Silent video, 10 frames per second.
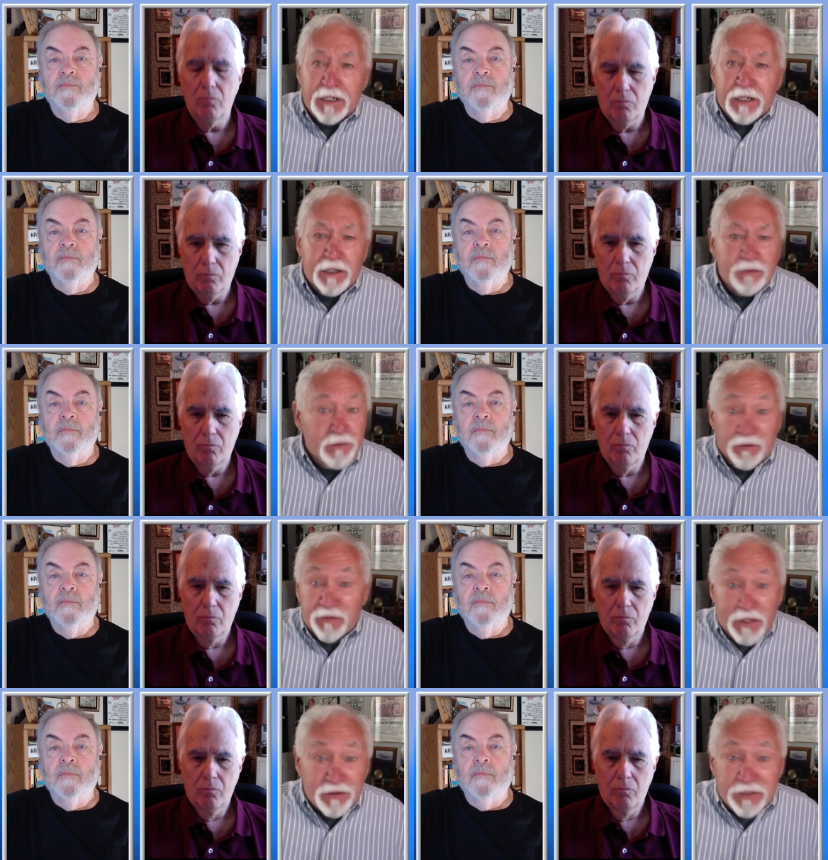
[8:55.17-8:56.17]
Speaker 1: Uh, they're
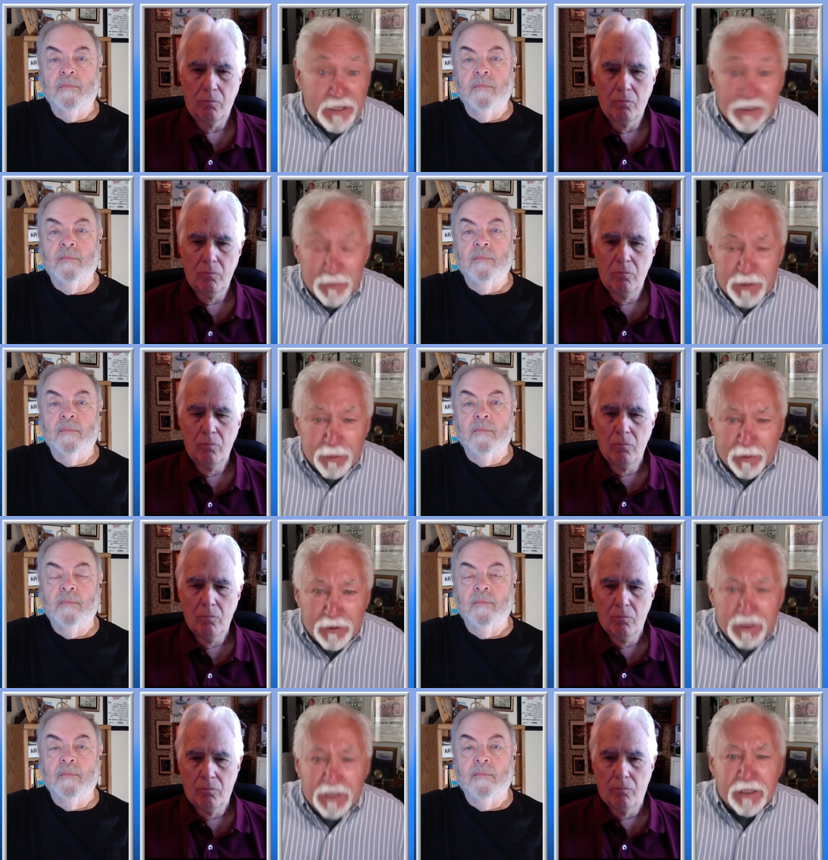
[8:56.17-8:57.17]
fascinating
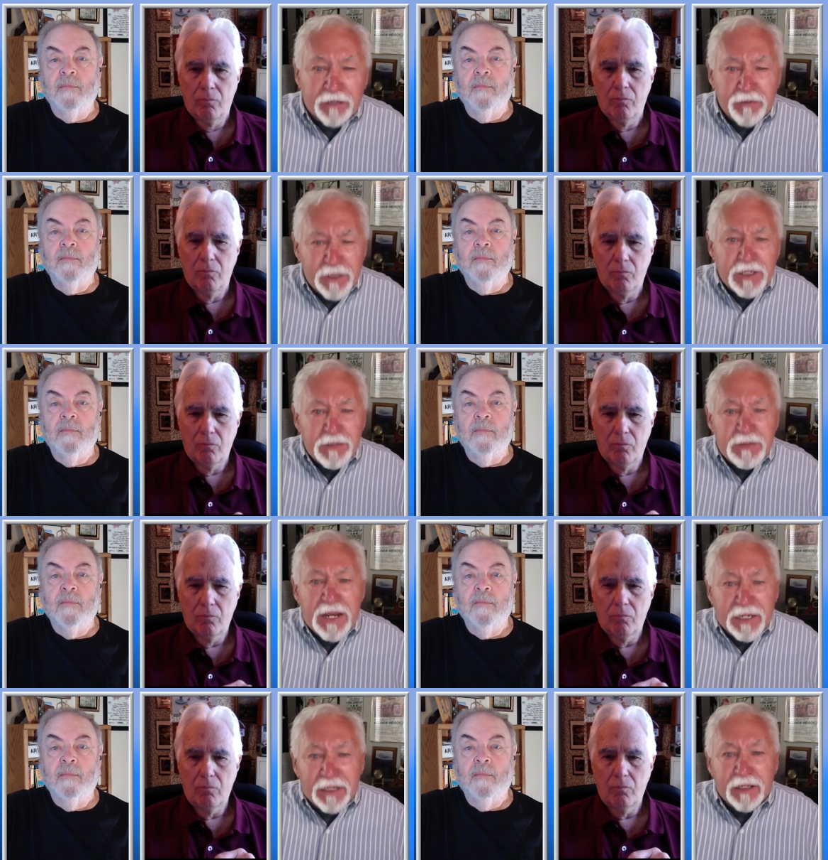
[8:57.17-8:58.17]
people, and they really
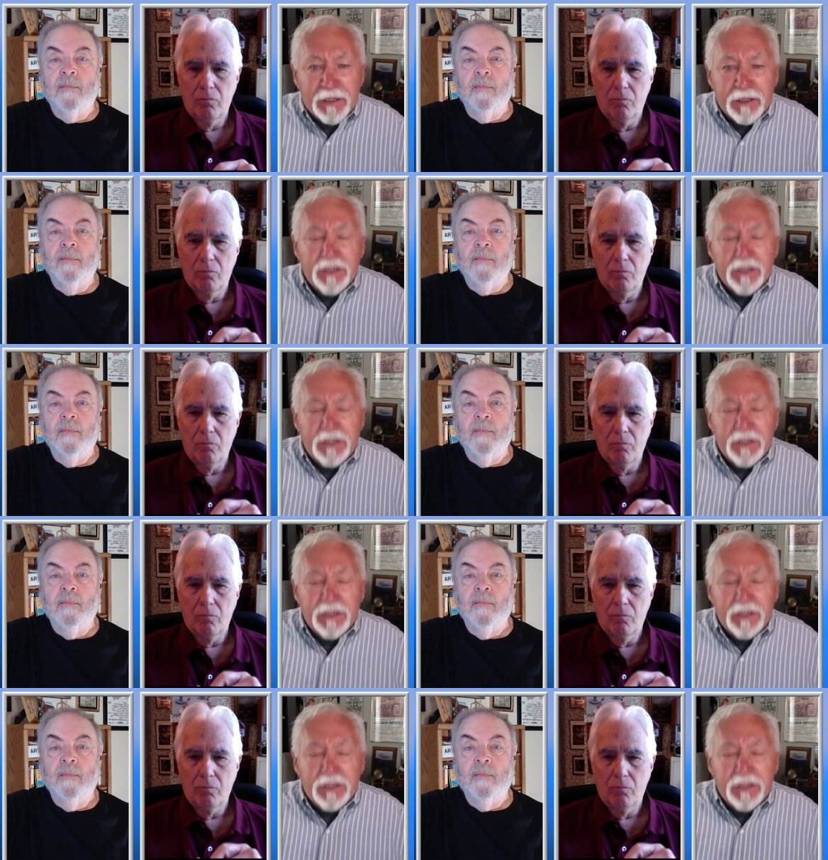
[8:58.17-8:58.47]
make,